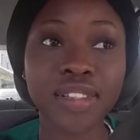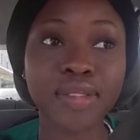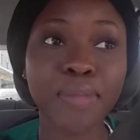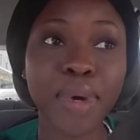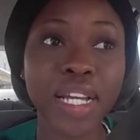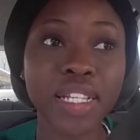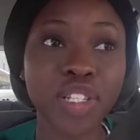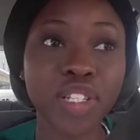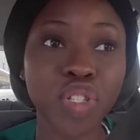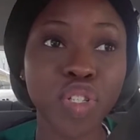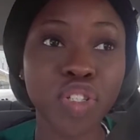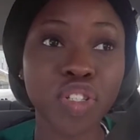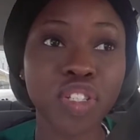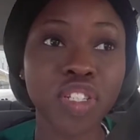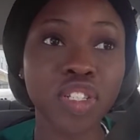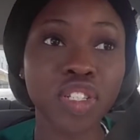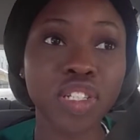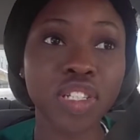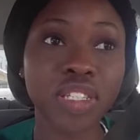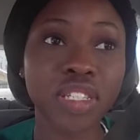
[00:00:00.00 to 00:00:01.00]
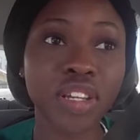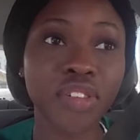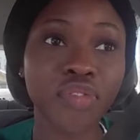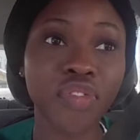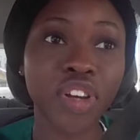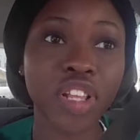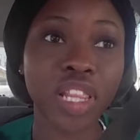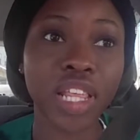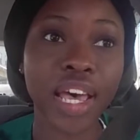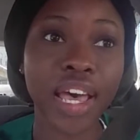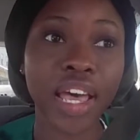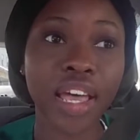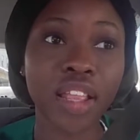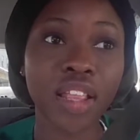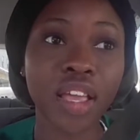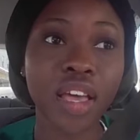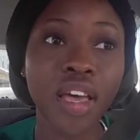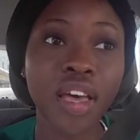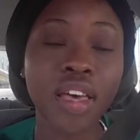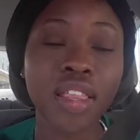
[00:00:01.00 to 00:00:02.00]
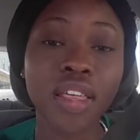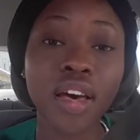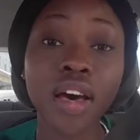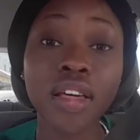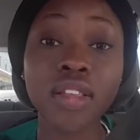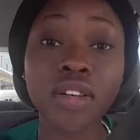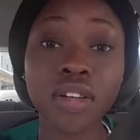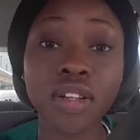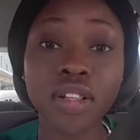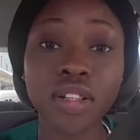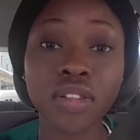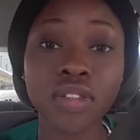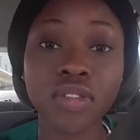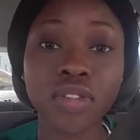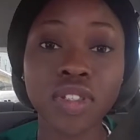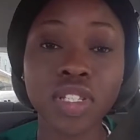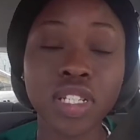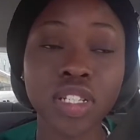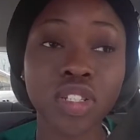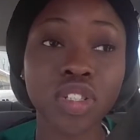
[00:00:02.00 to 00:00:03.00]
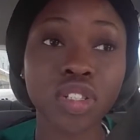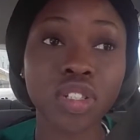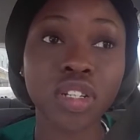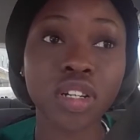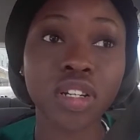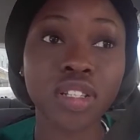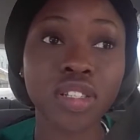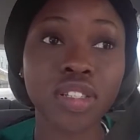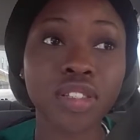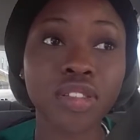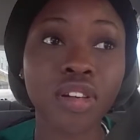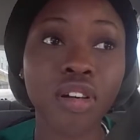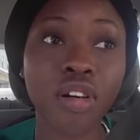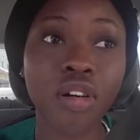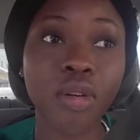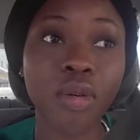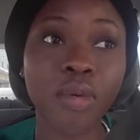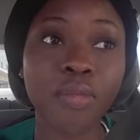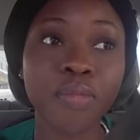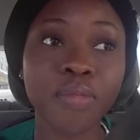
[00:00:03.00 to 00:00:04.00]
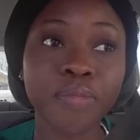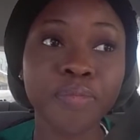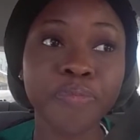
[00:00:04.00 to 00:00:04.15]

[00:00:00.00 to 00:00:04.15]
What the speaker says: My teacher teaches different than the other clinical teacher, and so